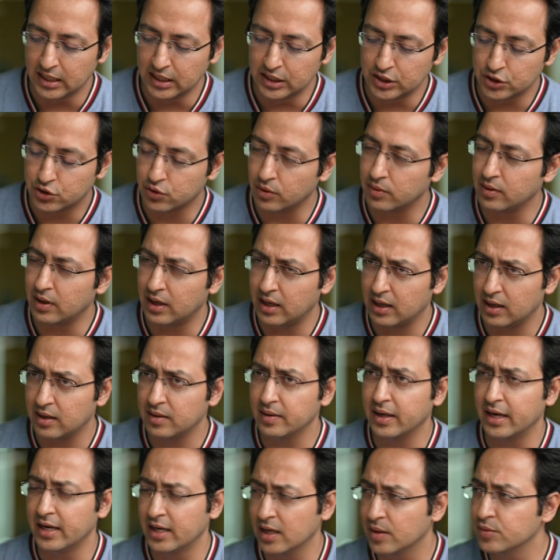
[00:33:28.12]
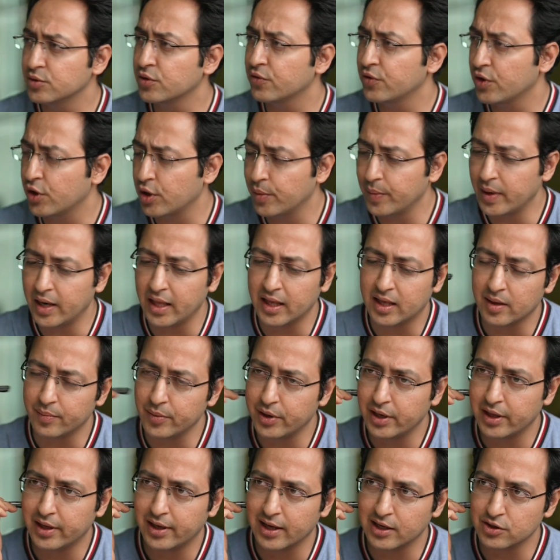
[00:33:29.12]
So, in terms of the remaining
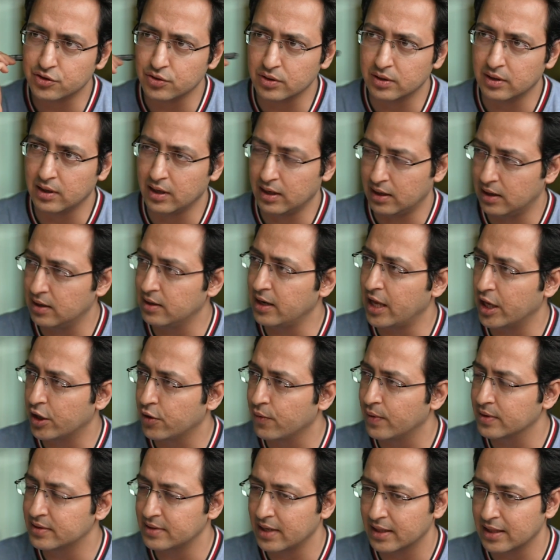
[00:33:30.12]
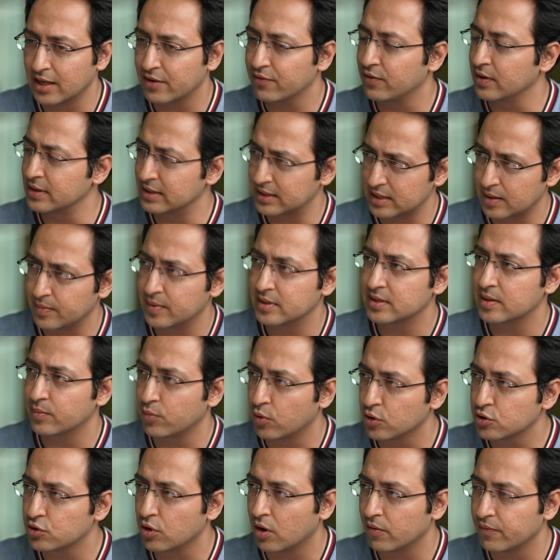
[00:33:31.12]
communication, like you were saying that first love is the
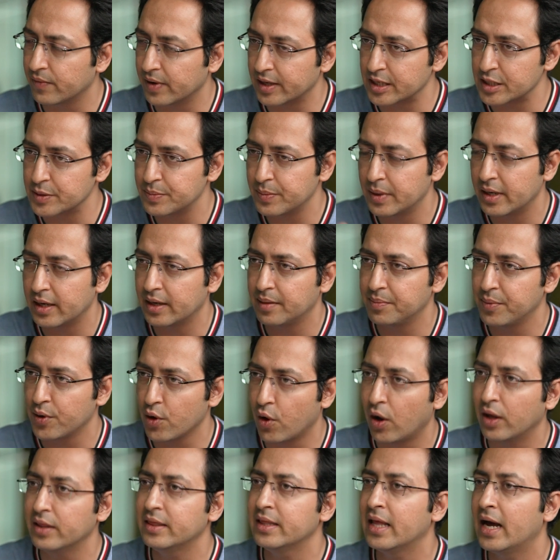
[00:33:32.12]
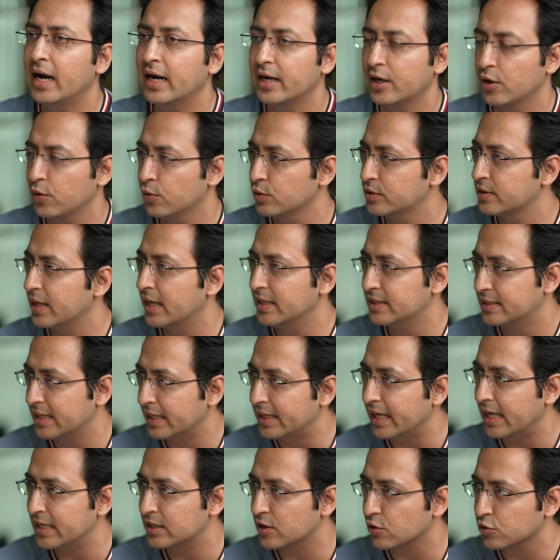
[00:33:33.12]
most obvious, but beyond that, you said
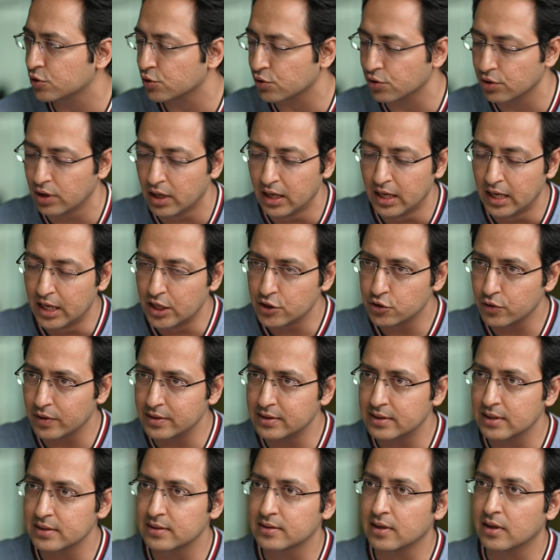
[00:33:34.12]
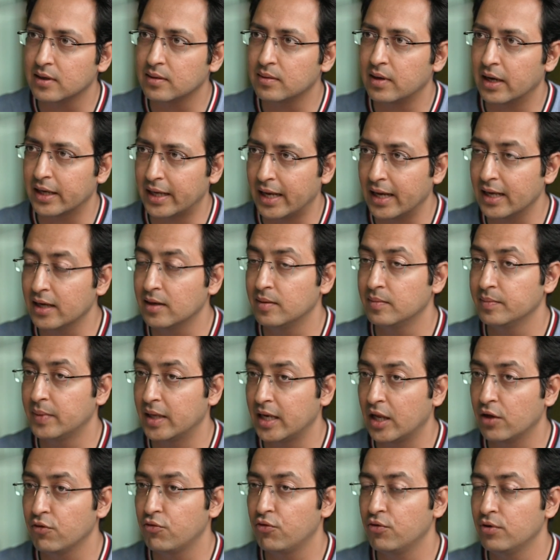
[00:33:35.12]
cities as well. So is this again a
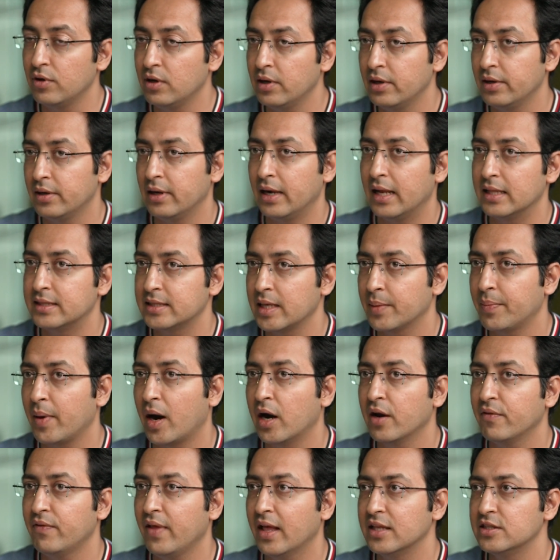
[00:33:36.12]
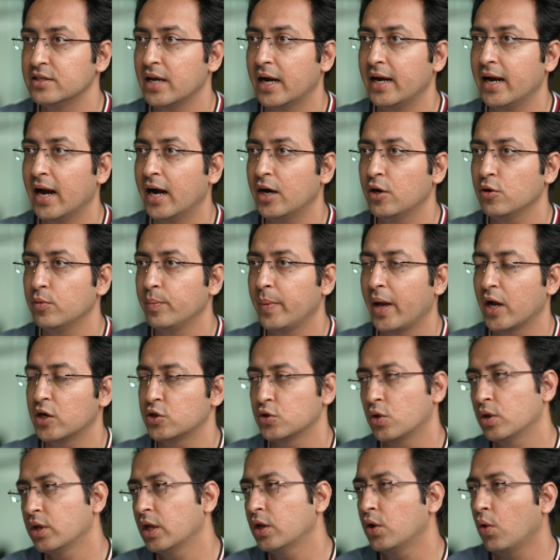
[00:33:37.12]
meaningful, let's say, part of the agenda to make
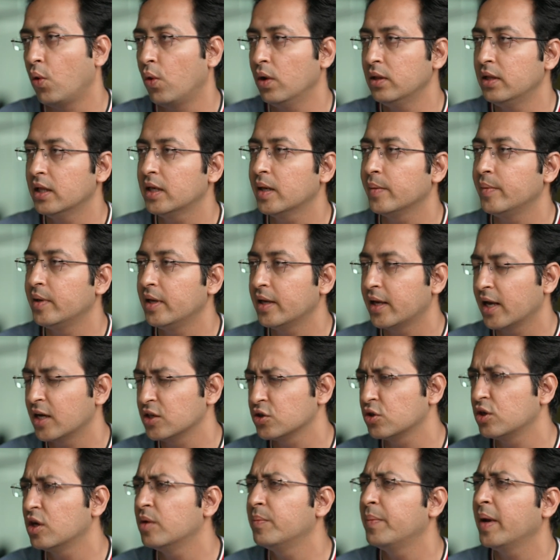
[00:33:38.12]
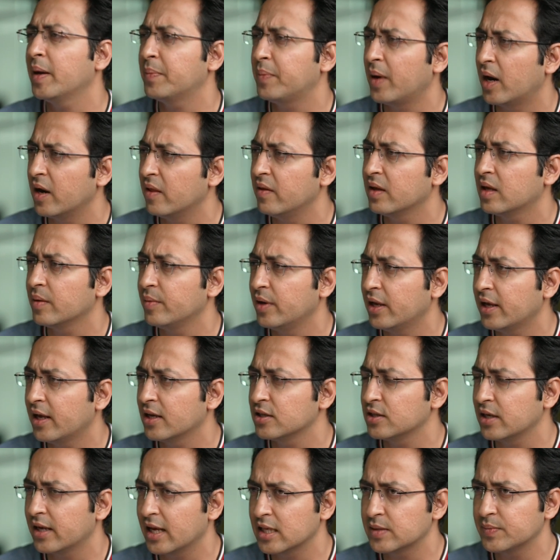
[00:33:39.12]
sure that all the communication, a big part of the
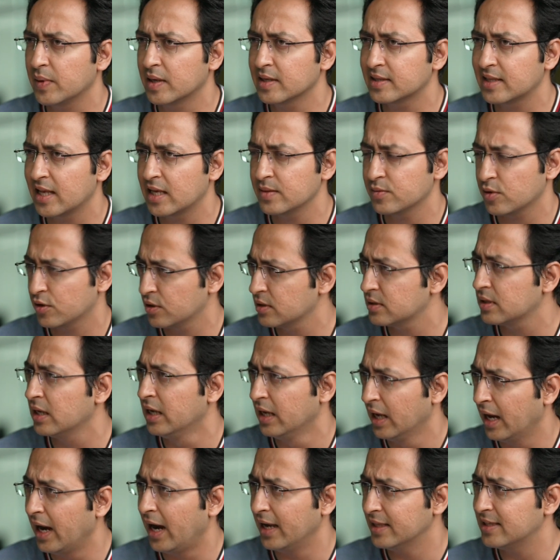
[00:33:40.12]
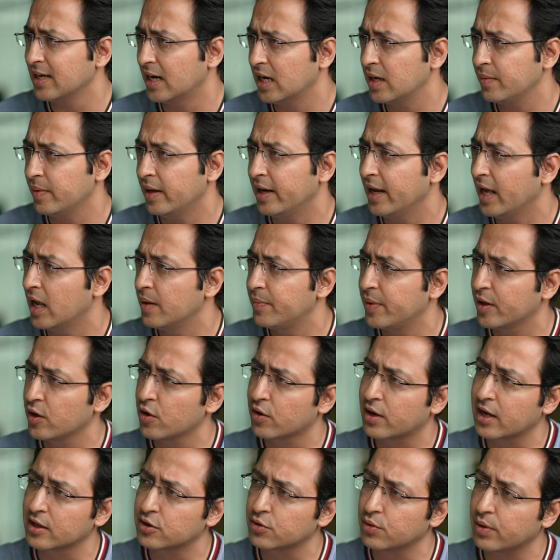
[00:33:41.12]
communication gets personalized, because it's ultimately helping your
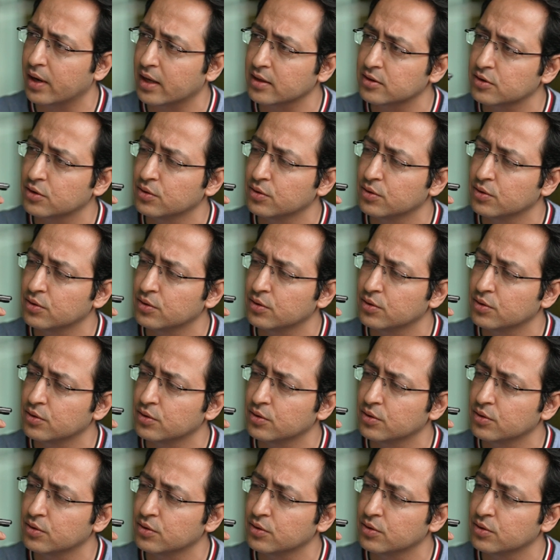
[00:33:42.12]
click-through rates?